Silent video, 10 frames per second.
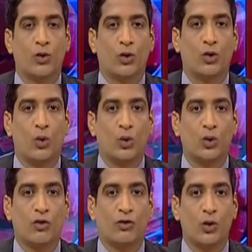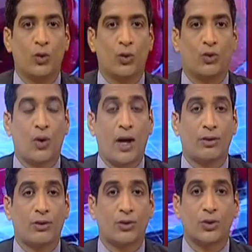to those of you who
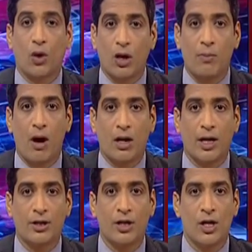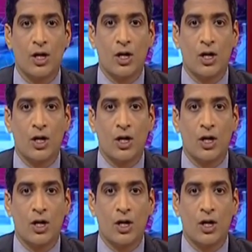track the stock market